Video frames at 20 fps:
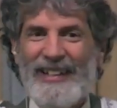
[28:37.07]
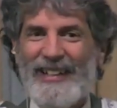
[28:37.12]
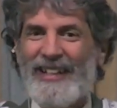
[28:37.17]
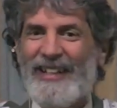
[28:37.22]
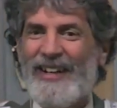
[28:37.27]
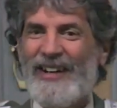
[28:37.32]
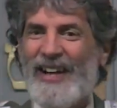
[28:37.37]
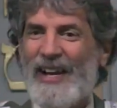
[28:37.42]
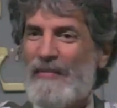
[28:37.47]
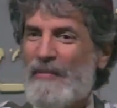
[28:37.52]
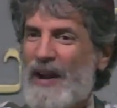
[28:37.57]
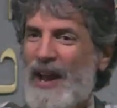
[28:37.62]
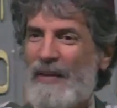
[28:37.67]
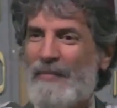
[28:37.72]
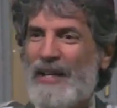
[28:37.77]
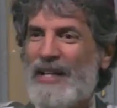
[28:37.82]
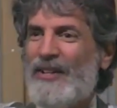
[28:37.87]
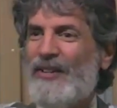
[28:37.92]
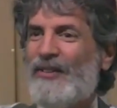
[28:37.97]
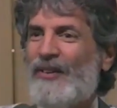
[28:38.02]
You know,
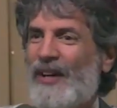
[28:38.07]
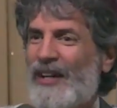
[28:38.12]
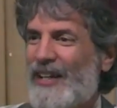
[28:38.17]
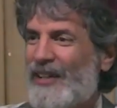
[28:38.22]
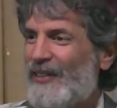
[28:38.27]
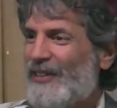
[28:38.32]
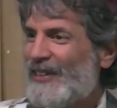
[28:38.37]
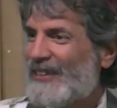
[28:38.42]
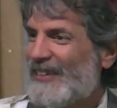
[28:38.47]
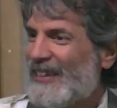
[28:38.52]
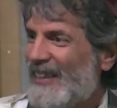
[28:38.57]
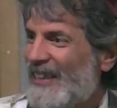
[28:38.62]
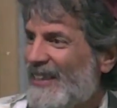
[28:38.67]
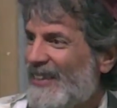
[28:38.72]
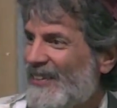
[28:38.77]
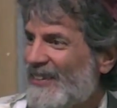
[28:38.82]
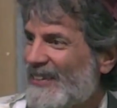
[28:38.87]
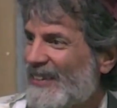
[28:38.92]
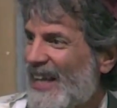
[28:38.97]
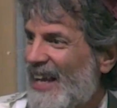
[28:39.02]
Abraham, he knew what he was
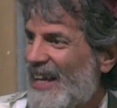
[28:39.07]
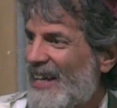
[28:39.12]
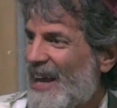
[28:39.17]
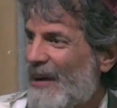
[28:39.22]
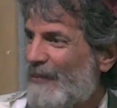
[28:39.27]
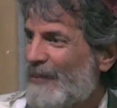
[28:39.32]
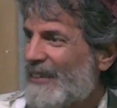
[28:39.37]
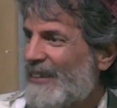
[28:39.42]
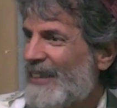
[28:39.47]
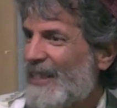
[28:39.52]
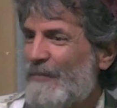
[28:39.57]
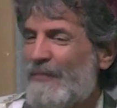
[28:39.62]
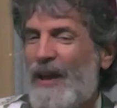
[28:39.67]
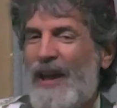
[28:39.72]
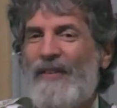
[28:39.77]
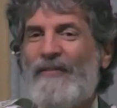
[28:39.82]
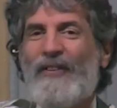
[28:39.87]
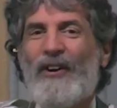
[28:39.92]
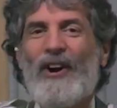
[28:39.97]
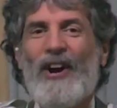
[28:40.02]
Again, How much did he
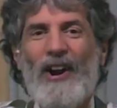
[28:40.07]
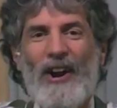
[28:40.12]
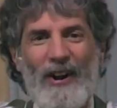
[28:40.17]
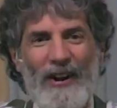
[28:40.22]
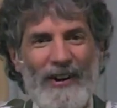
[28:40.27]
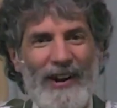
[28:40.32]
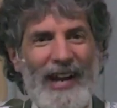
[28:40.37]
pay for her?